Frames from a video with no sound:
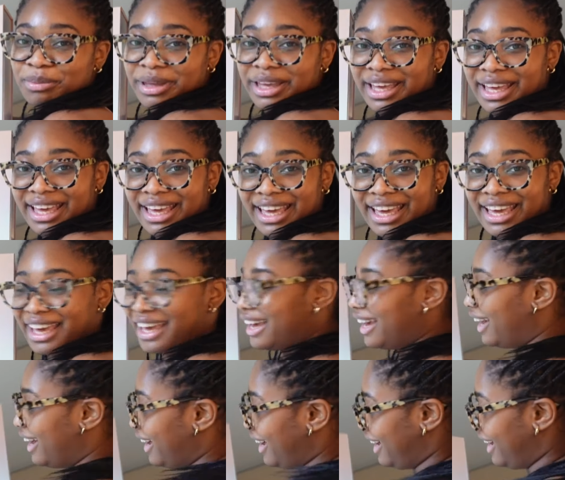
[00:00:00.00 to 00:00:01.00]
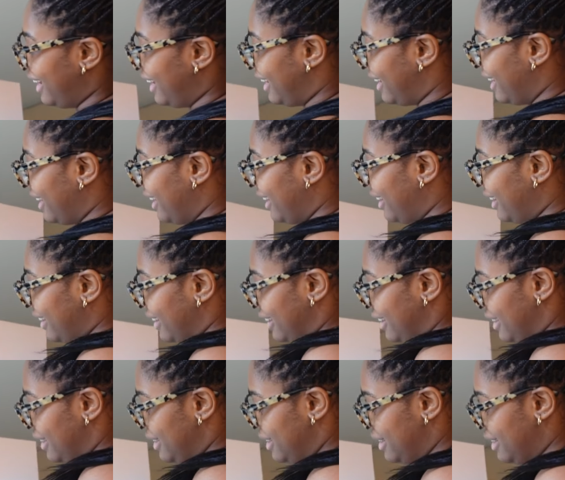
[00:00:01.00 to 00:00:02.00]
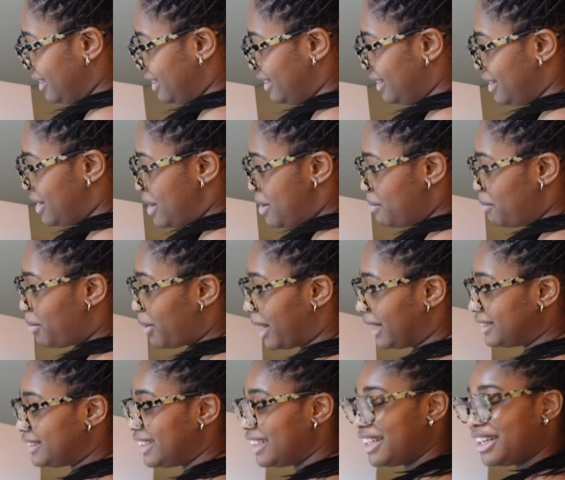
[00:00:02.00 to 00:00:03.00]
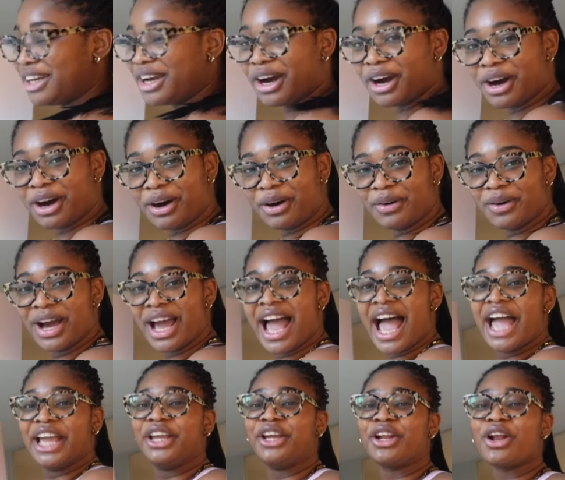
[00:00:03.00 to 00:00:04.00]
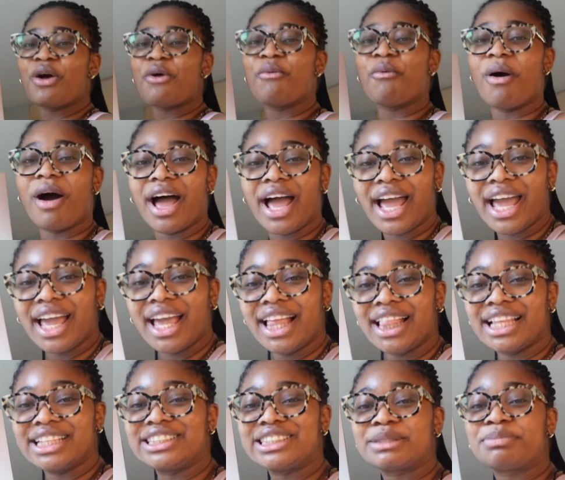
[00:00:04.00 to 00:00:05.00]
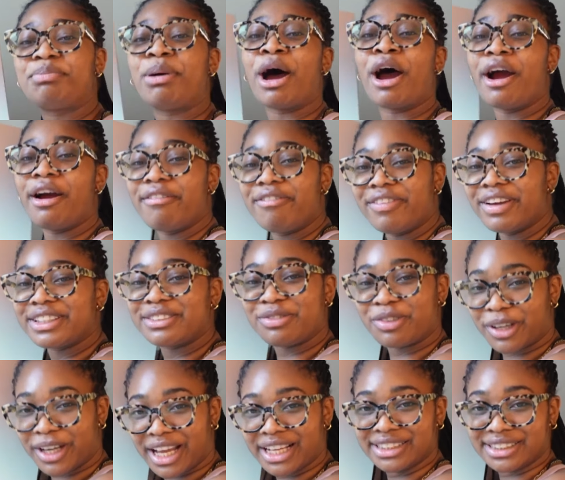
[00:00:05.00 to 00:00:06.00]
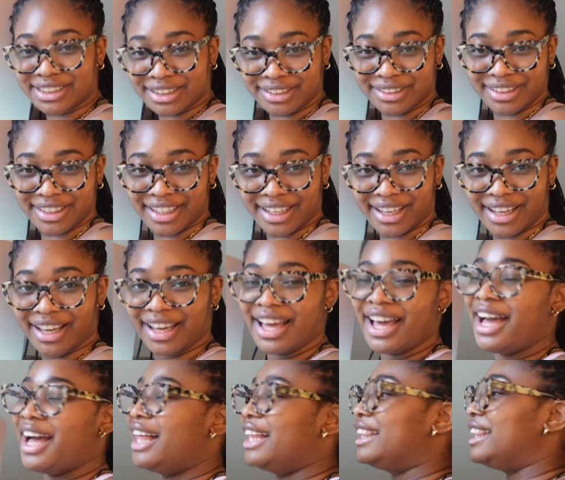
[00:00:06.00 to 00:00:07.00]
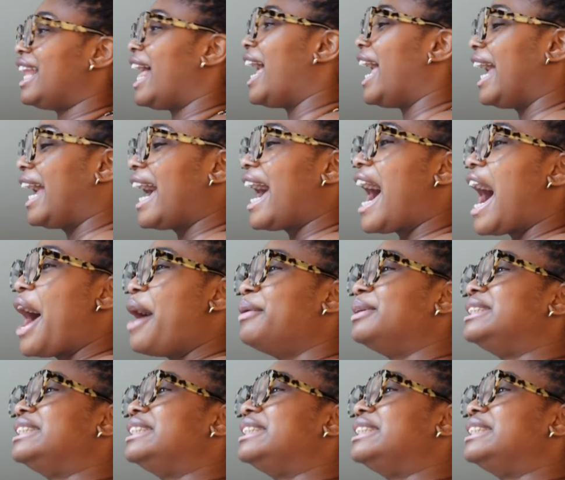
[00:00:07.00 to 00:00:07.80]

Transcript: big. Press and go. You know what? This is perfect for Nigeria. Like, I